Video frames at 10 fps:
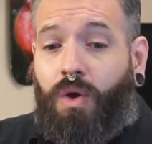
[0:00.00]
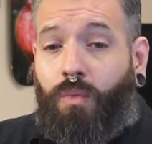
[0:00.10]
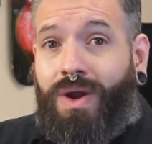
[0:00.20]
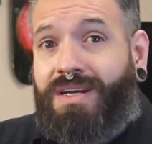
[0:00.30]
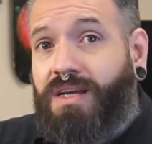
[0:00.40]

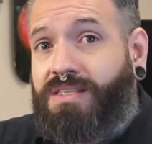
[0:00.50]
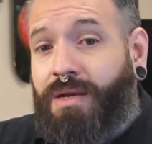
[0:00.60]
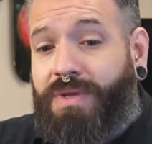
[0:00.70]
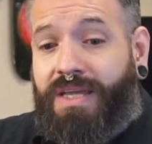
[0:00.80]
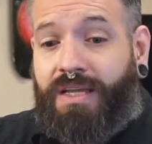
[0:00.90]
When it does
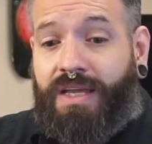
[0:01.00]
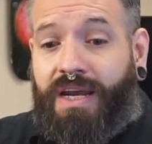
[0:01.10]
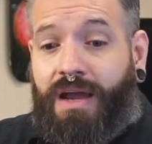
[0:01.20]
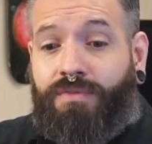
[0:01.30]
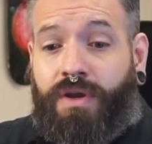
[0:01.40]
come to healing
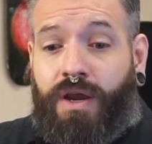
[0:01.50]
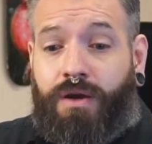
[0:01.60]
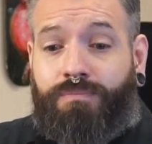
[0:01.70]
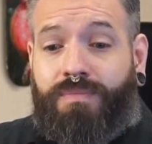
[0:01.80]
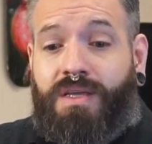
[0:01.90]
and
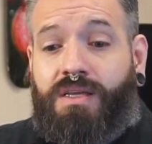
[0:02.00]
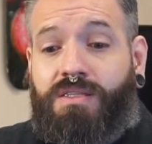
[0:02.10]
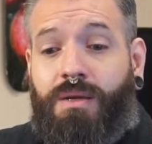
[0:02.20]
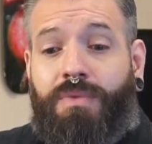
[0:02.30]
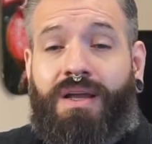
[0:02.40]
aftercare,
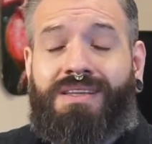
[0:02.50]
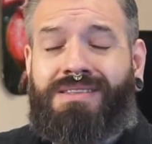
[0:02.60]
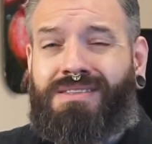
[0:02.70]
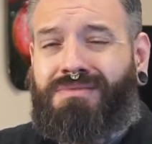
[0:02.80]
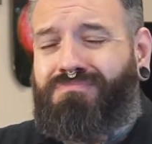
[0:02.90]
some
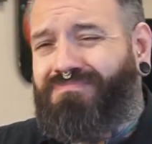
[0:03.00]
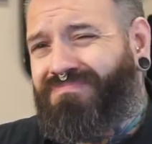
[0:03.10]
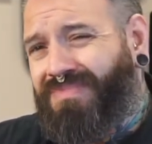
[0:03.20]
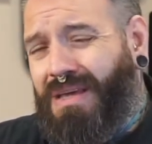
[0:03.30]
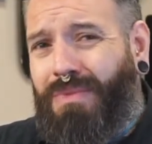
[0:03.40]
clients,
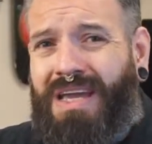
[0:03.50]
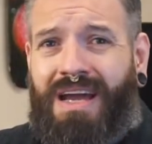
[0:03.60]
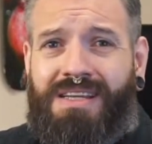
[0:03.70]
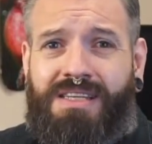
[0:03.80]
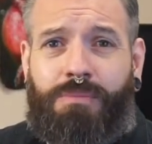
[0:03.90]
they might
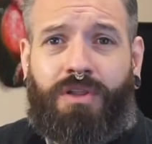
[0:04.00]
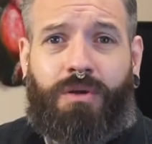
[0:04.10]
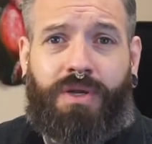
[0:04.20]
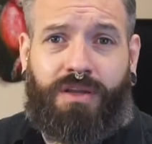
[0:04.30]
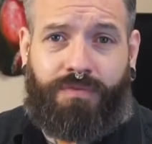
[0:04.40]
kind of seem a
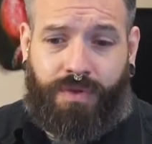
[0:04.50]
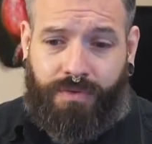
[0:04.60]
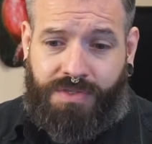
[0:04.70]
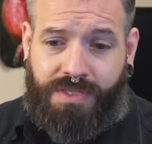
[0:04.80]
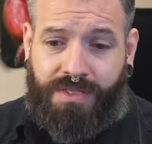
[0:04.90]
little bit
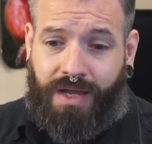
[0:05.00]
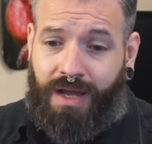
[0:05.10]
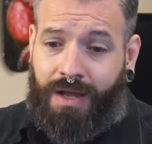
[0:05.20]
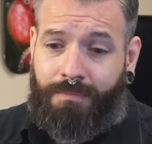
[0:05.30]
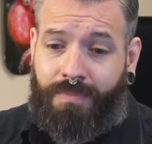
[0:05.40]
confused.
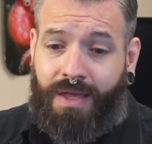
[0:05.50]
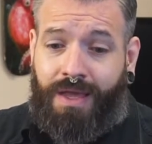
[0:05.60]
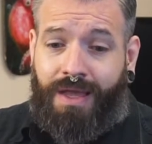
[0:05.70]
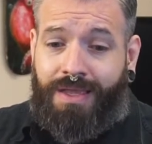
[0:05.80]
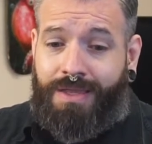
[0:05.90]

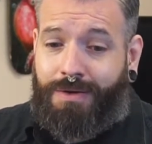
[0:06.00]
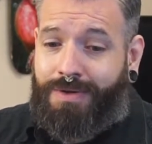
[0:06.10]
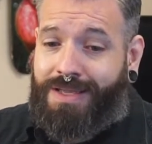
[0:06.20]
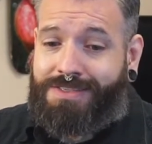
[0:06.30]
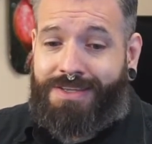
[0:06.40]

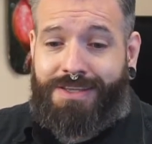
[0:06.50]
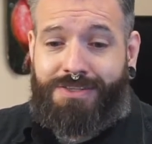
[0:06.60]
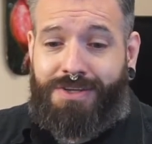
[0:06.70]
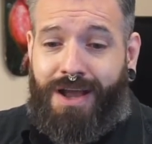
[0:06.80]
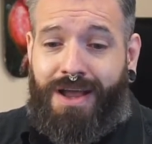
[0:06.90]

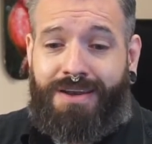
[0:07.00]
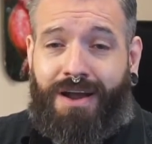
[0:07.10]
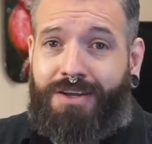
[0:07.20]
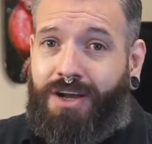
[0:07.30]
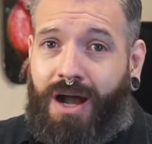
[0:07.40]
It's not
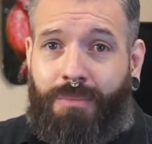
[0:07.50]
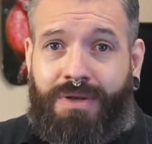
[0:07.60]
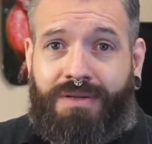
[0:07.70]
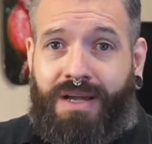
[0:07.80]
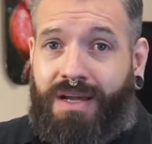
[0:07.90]

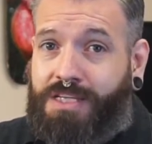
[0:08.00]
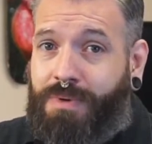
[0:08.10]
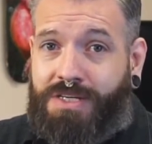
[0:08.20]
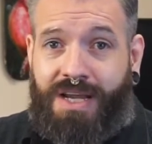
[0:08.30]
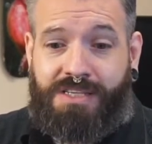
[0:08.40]
uncommon,
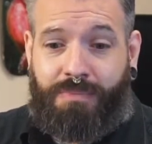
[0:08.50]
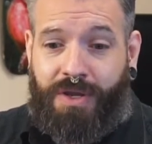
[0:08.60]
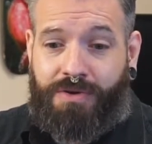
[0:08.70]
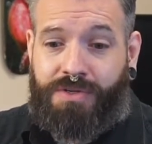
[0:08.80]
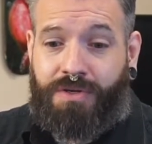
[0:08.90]
especially as a
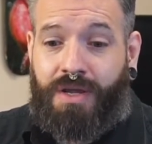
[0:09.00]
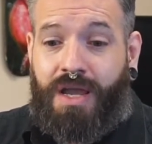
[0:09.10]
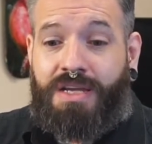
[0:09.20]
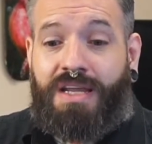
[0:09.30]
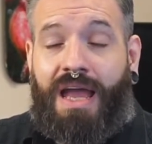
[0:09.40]
piercer,
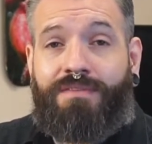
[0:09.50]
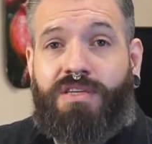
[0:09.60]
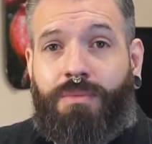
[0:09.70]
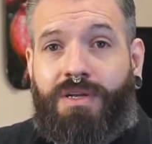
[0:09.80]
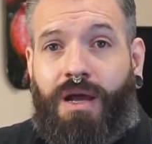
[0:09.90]
to have
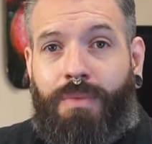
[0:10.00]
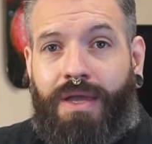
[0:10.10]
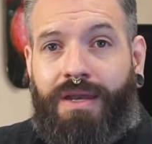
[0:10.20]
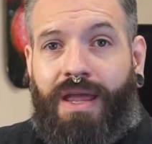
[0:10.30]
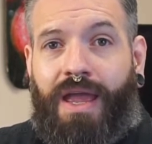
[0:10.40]
someone come
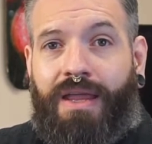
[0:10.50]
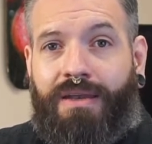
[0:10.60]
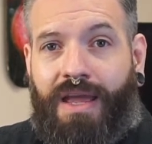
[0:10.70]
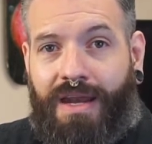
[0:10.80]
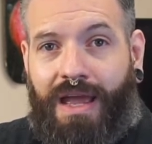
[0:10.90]
in
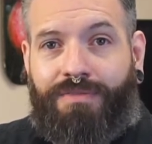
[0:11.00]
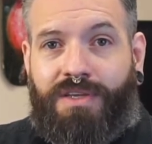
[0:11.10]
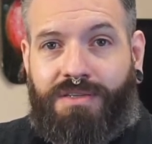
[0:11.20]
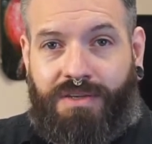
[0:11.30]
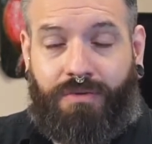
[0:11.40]
and have
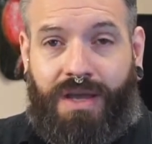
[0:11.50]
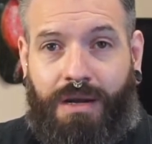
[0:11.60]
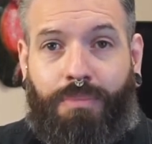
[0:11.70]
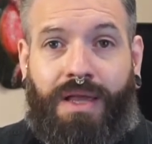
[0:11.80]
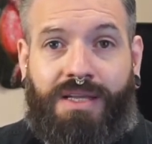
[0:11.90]
this, kind
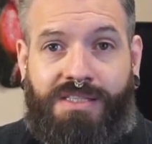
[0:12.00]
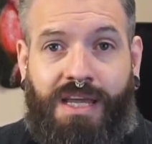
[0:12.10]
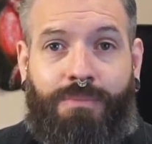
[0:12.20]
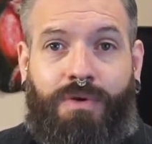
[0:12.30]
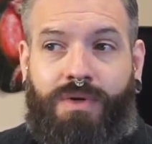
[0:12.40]
of blanket
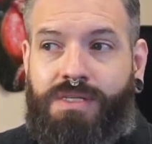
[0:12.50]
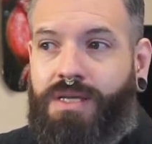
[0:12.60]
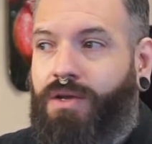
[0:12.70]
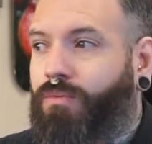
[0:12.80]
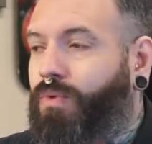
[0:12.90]
statement, which is
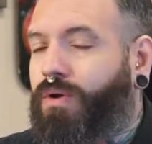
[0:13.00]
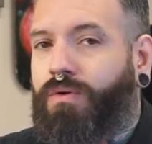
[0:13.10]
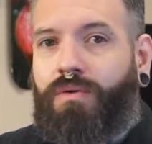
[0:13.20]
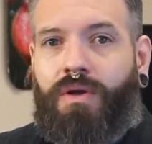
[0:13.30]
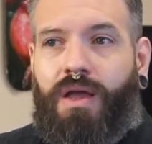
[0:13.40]
like, well,